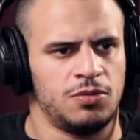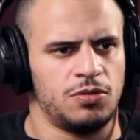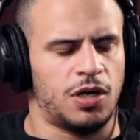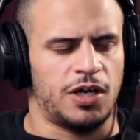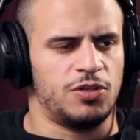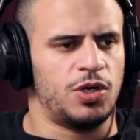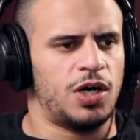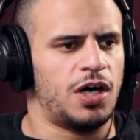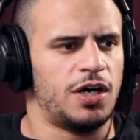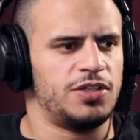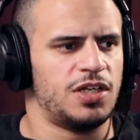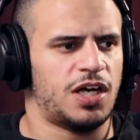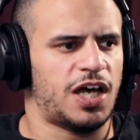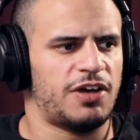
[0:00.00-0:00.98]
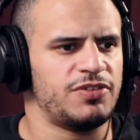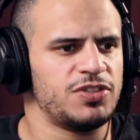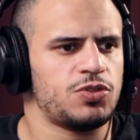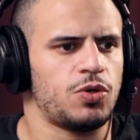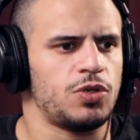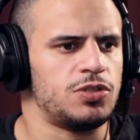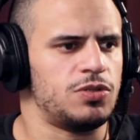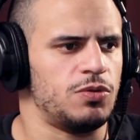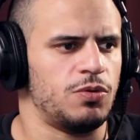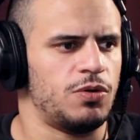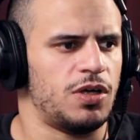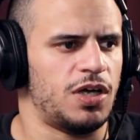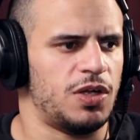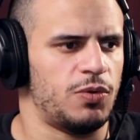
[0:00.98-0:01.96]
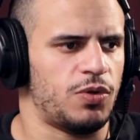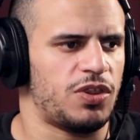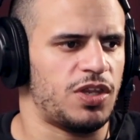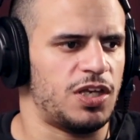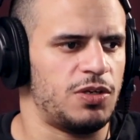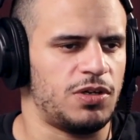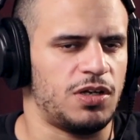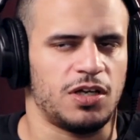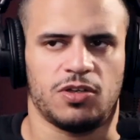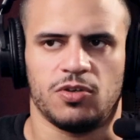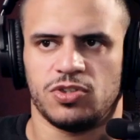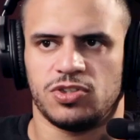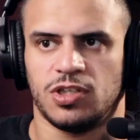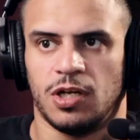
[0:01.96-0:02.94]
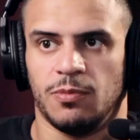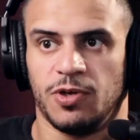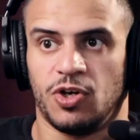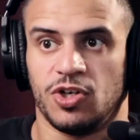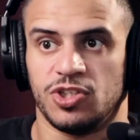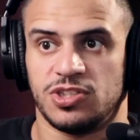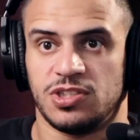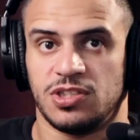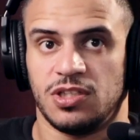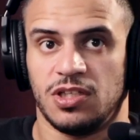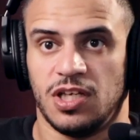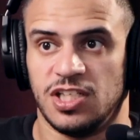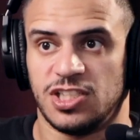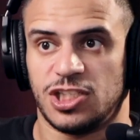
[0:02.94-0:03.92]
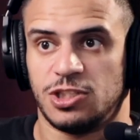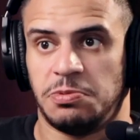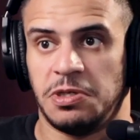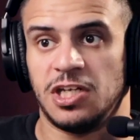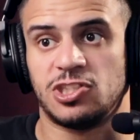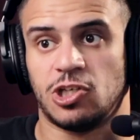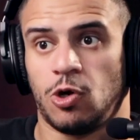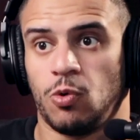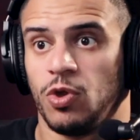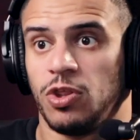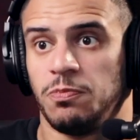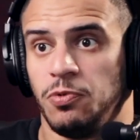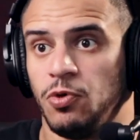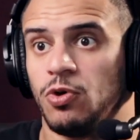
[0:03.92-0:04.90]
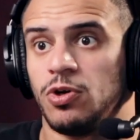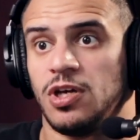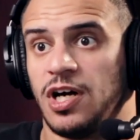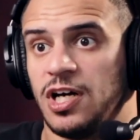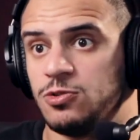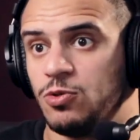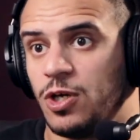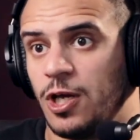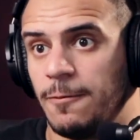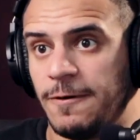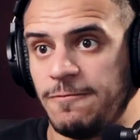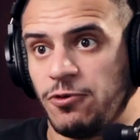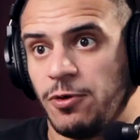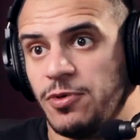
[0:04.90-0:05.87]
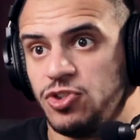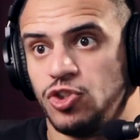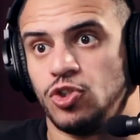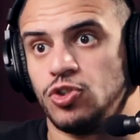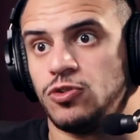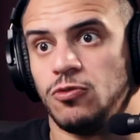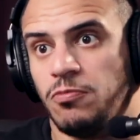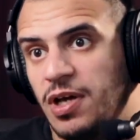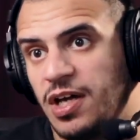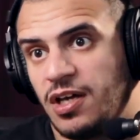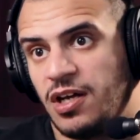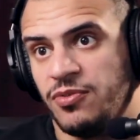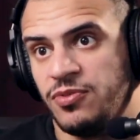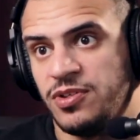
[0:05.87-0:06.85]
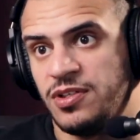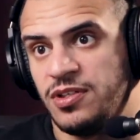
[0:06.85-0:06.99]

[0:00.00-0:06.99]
I know I haven't rolled with anyone like your style because his experience are with pure guys who come up from a jiu-jitsu background.